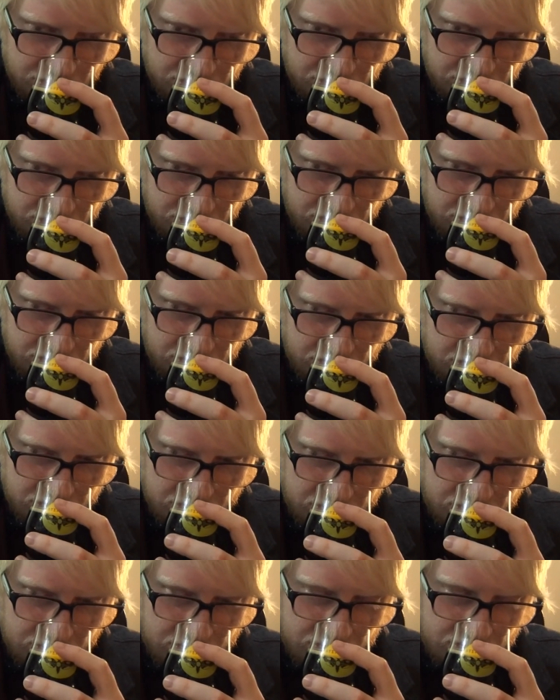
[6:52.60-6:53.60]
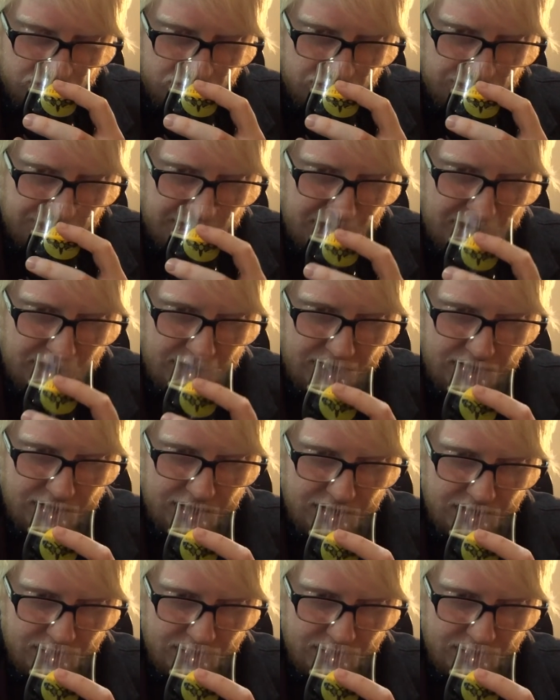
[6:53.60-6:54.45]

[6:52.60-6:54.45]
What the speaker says: [no speech]